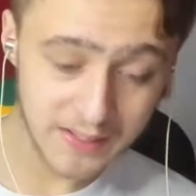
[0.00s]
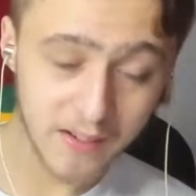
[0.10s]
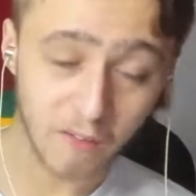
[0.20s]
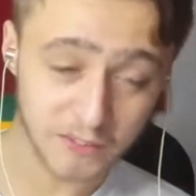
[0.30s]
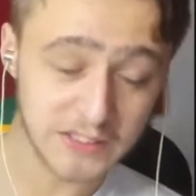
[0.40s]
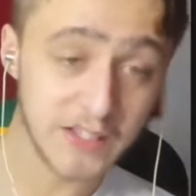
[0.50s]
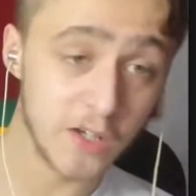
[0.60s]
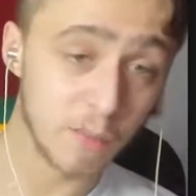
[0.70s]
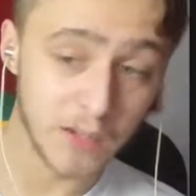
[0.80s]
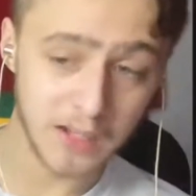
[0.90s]
Obviously,
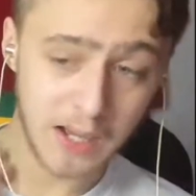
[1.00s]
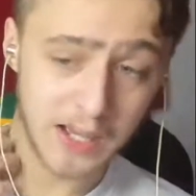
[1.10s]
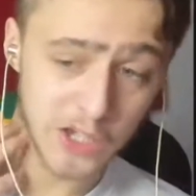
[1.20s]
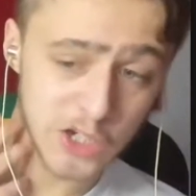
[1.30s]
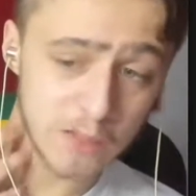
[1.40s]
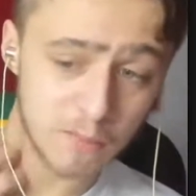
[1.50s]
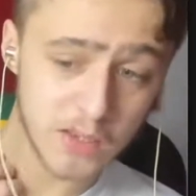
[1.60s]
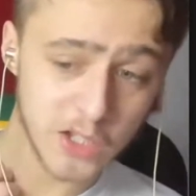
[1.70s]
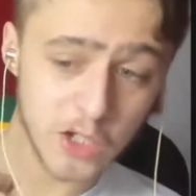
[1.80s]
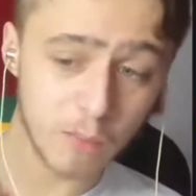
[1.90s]
you were. I assume.
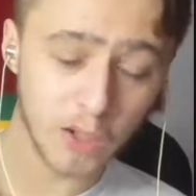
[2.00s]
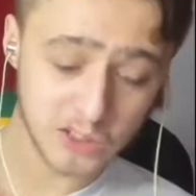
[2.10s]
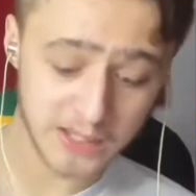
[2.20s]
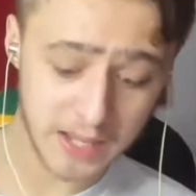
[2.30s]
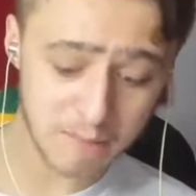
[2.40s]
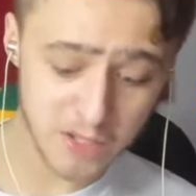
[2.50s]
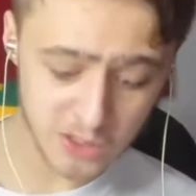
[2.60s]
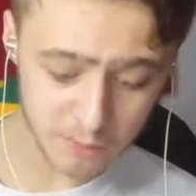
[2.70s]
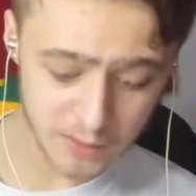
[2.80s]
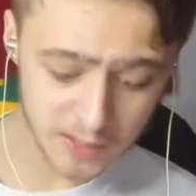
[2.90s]
Did you watch the game? I
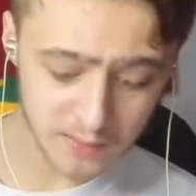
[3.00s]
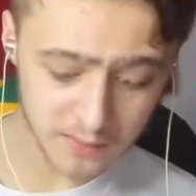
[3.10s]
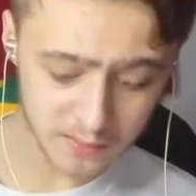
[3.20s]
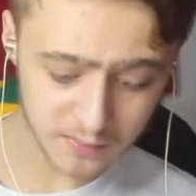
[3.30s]
assume you did.